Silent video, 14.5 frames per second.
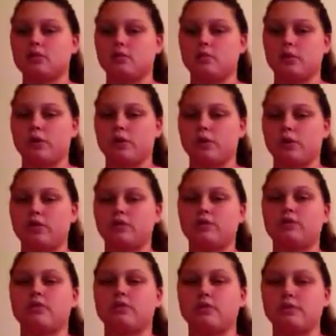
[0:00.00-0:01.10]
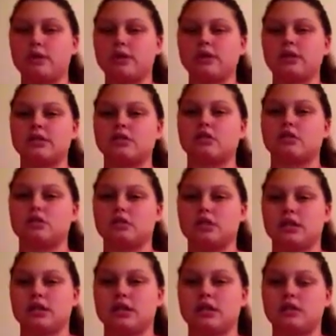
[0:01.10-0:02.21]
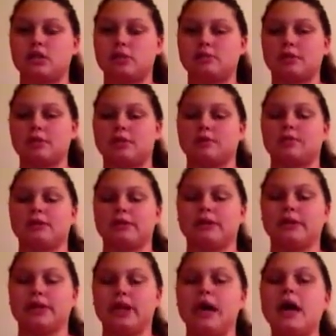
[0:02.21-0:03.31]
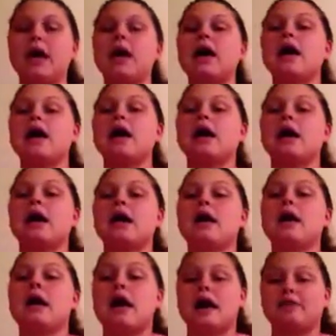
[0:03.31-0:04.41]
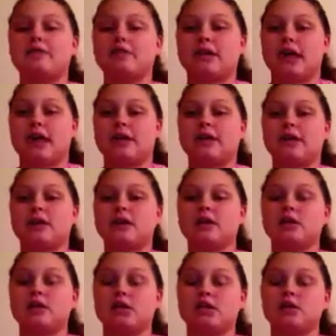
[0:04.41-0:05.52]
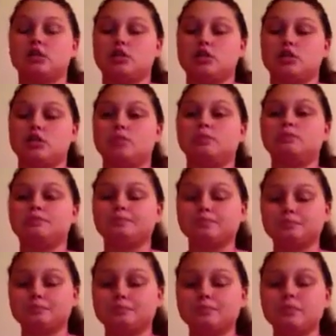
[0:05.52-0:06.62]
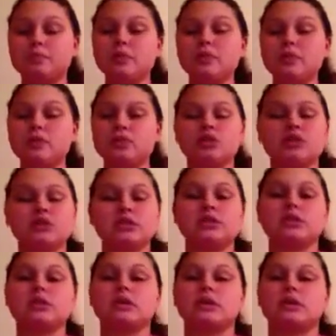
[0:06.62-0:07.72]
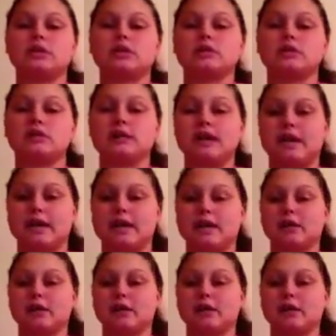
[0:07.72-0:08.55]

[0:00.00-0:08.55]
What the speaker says: real good through the food processor and just didn't get chopped up completely. After that, you need to just take